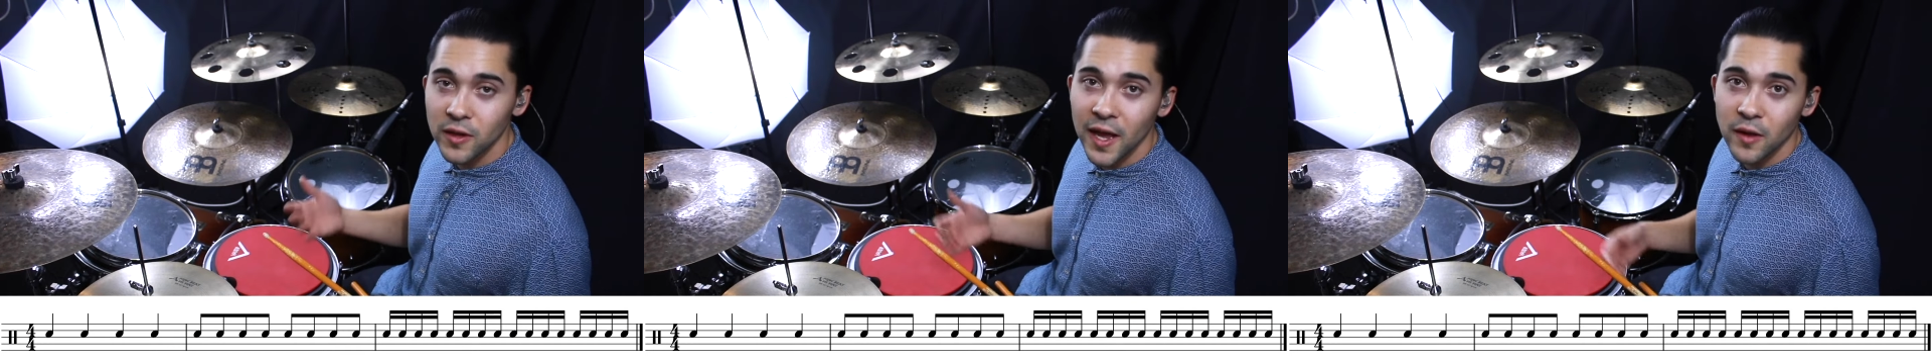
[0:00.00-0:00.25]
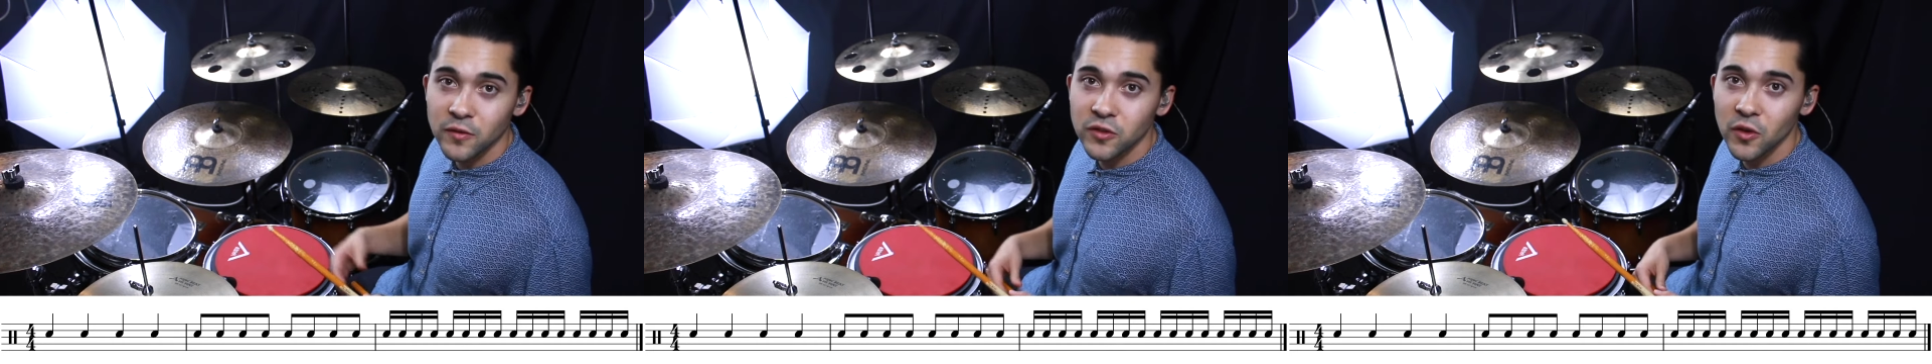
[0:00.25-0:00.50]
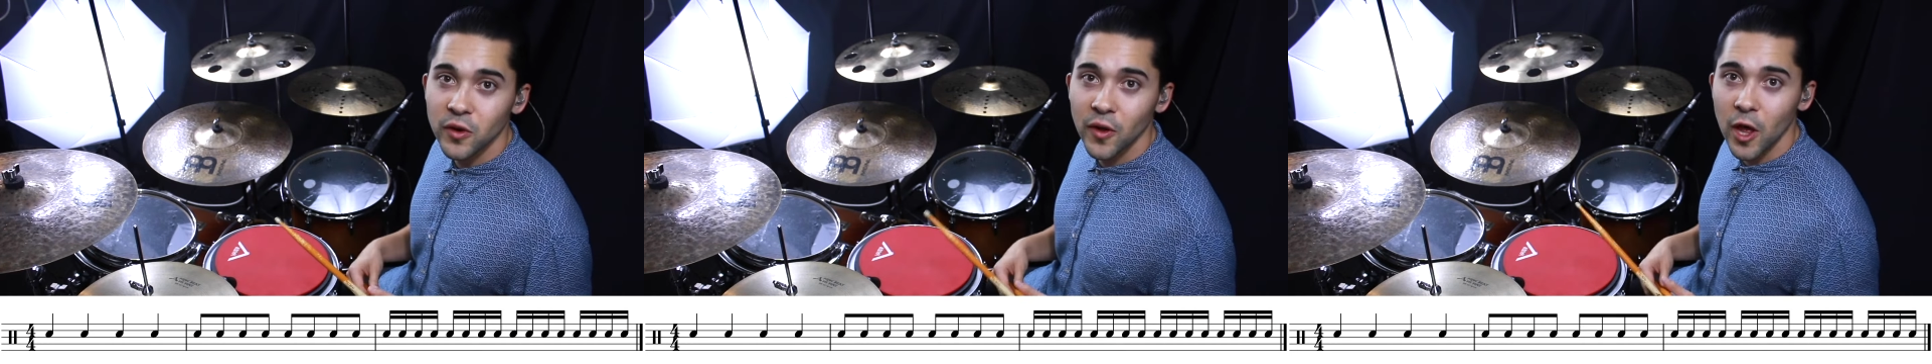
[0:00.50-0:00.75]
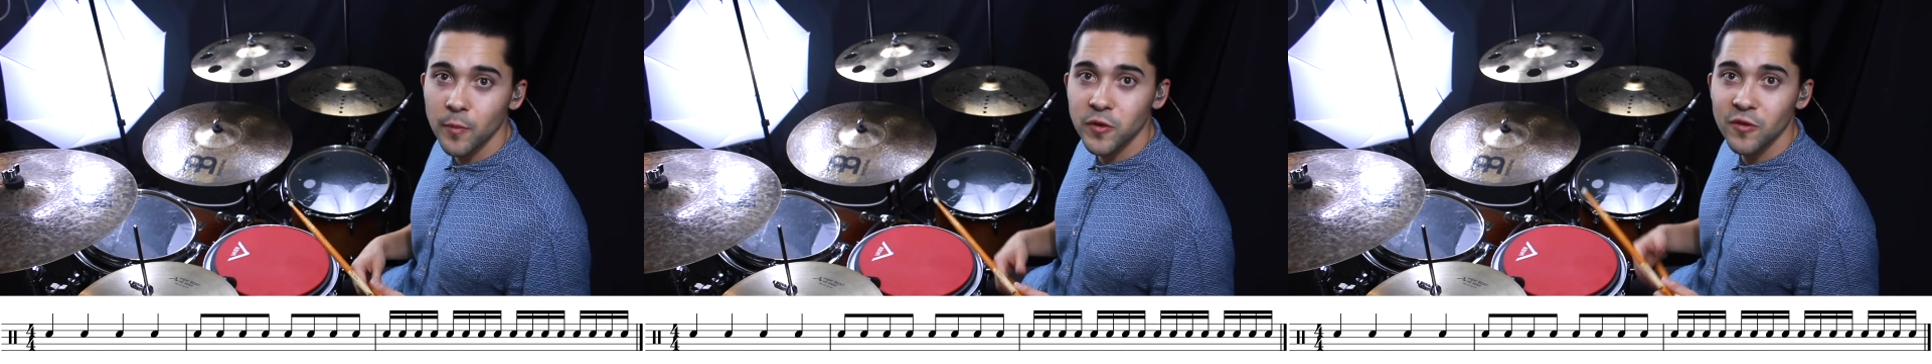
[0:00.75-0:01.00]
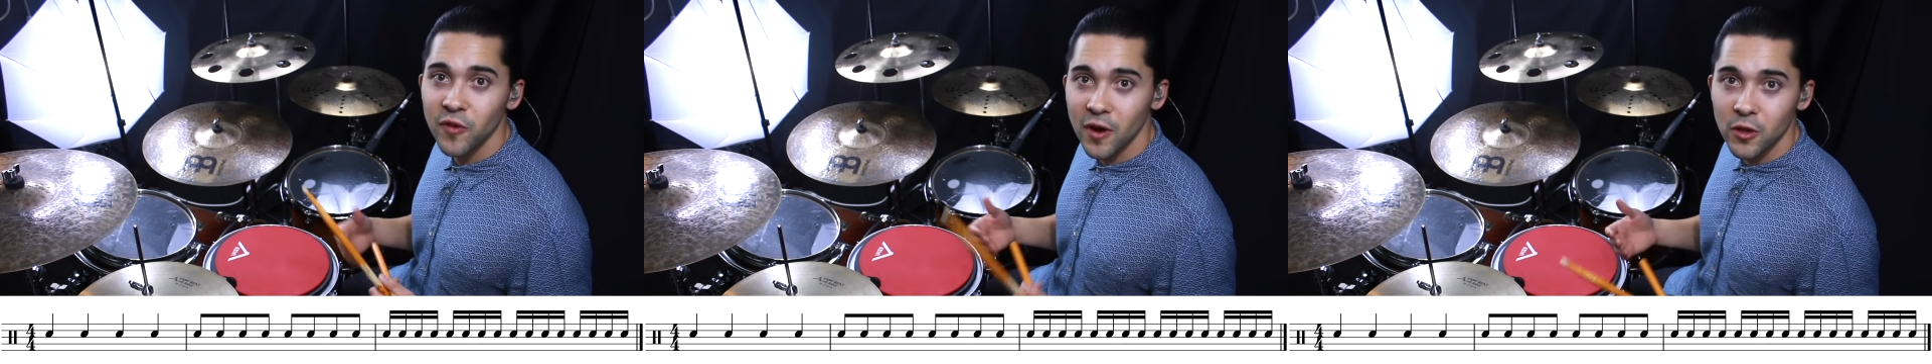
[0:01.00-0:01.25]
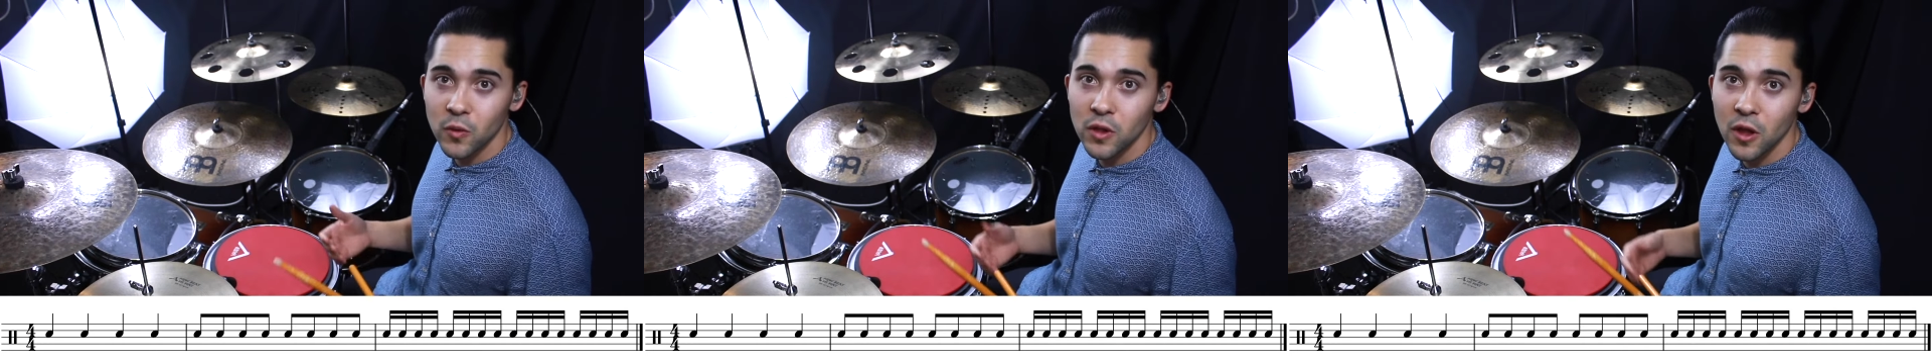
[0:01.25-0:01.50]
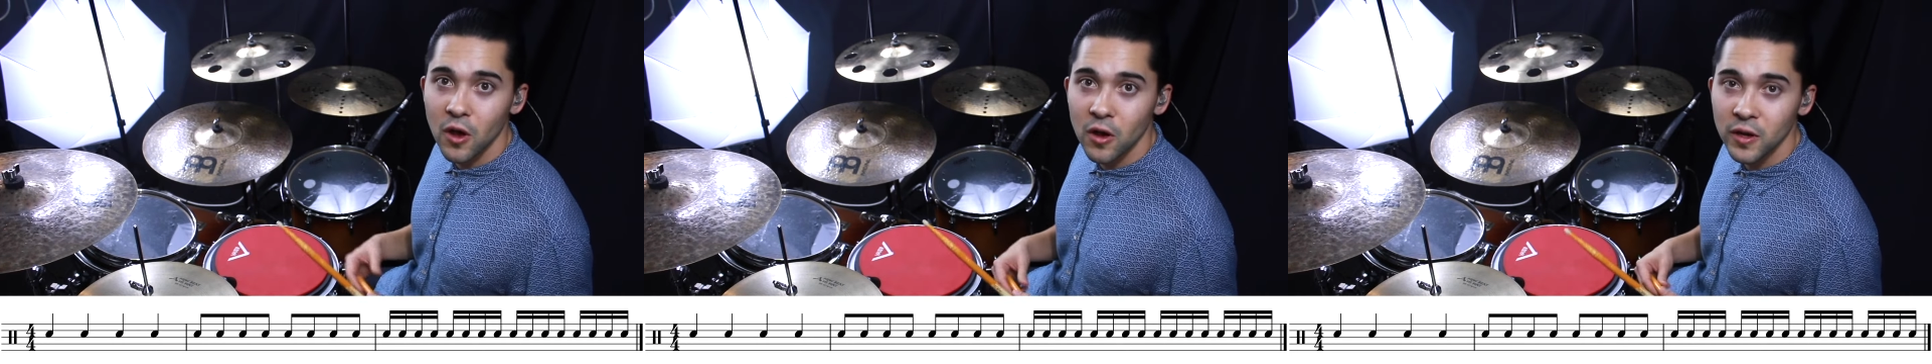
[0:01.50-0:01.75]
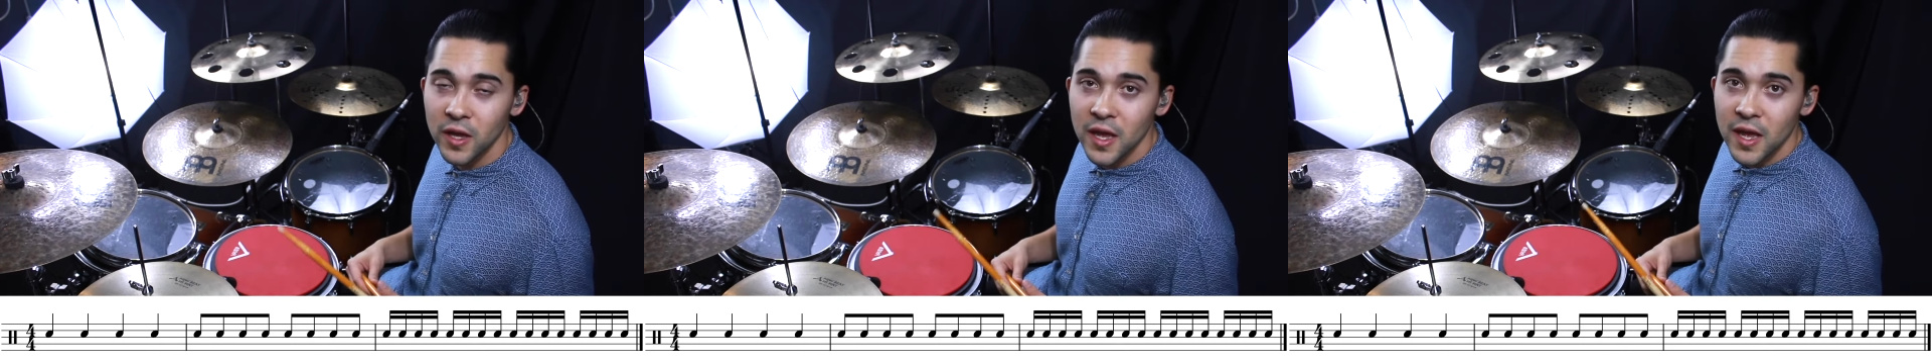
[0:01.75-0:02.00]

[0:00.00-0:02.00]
loud so it'll help you follow along,